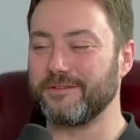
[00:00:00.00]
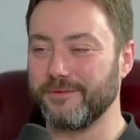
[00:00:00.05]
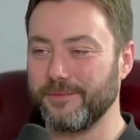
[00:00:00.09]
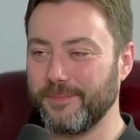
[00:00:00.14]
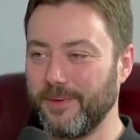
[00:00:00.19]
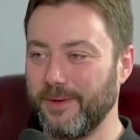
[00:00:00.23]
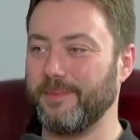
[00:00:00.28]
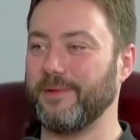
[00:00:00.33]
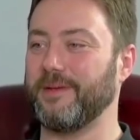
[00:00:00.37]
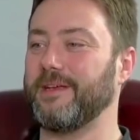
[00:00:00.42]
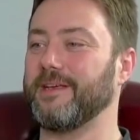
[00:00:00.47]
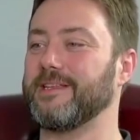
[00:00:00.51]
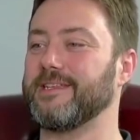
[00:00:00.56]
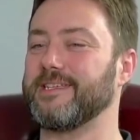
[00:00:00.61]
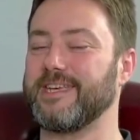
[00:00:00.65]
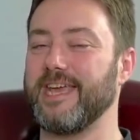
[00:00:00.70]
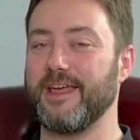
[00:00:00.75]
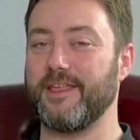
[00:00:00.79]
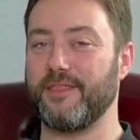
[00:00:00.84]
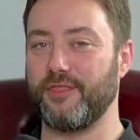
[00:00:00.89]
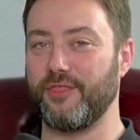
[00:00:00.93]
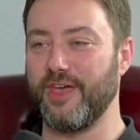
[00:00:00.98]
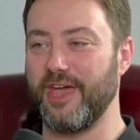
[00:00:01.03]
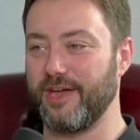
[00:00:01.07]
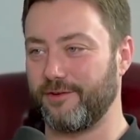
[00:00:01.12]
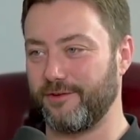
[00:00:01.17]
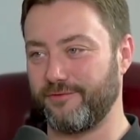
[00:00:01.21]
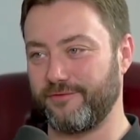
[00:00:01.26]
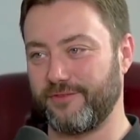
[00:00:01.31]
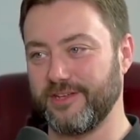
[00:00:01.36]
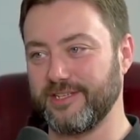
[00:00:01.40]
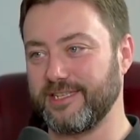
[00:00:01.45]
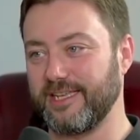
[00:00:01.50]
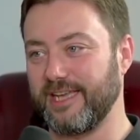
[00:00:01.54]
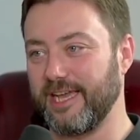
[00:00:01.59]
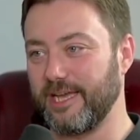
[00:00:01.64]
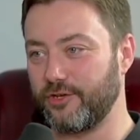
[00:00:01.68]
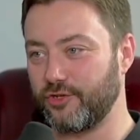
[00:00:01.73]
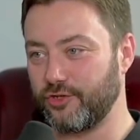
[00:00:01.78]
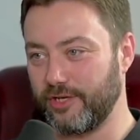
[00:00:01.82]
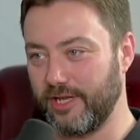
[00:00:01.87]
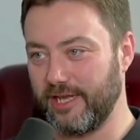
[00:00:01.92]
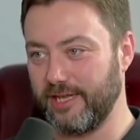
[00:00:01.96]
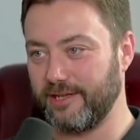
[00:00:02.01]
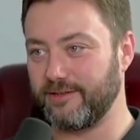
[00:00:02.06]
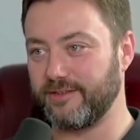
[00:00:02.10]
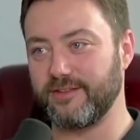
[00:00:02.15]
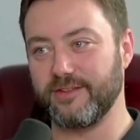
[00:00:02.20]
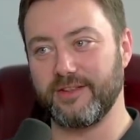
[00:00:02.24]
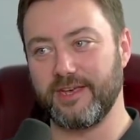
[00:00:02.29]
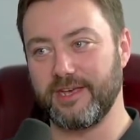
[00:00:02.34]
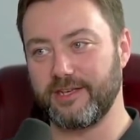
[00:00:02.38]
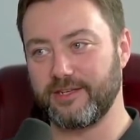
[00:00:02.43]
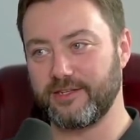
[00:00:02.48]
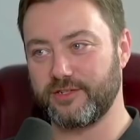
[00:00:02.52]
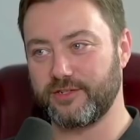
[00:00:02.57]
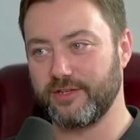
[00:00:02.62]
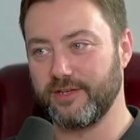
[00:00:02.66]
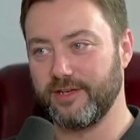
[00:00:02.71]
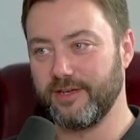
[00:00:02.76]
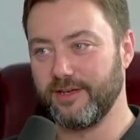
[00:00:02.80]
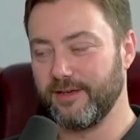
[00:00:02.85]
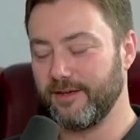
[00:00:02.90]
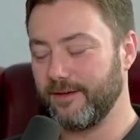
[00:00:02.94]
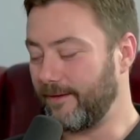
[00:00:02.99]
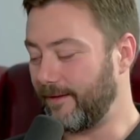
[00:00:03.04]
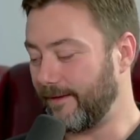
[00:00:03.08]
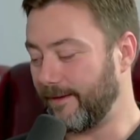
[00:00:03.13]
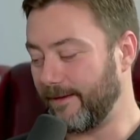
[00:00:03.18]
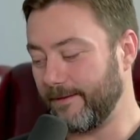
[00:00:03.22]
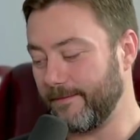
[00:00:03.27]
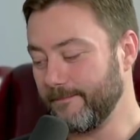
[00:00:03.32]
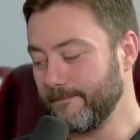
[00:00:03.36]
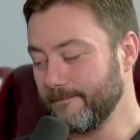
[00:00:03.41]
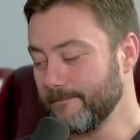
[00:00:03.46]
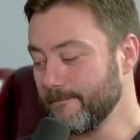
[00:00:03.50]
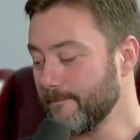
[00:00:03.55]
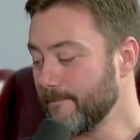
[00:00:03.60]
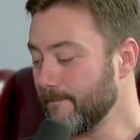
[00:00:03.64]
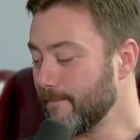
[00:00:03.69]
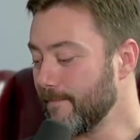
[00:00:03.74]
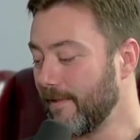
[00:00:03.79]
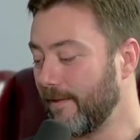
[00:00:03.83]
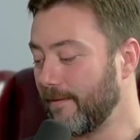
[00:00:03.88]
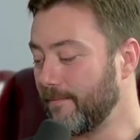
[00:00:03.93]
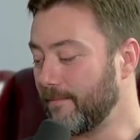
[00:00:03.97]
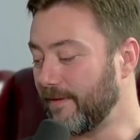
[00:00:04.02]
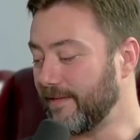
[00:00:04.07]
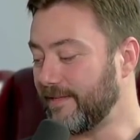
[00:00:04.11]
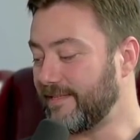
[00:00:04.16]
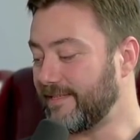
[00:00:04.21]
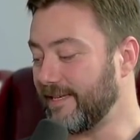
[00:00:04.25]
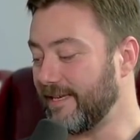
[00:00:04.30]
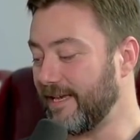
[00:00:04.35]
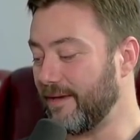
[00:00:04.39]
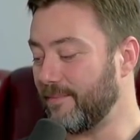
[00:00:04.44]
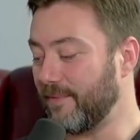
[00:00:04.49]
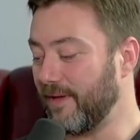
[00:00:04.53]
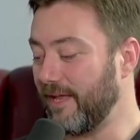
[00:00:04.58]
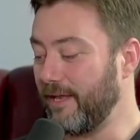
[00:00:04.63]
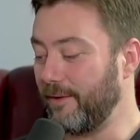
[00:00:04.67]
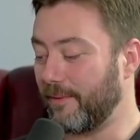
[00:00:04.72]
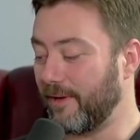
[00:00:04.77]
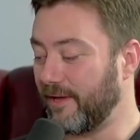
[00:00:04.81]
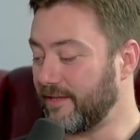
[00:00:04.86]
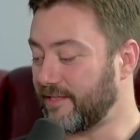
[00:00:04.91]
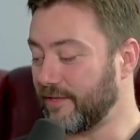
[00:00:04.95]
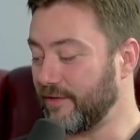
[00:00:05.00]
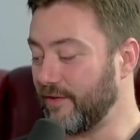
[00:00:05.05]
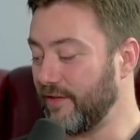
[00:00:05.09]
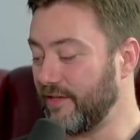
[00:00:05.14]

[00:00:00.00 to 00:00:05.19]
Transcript: Republicans get their investigation into this? But anyway, so this.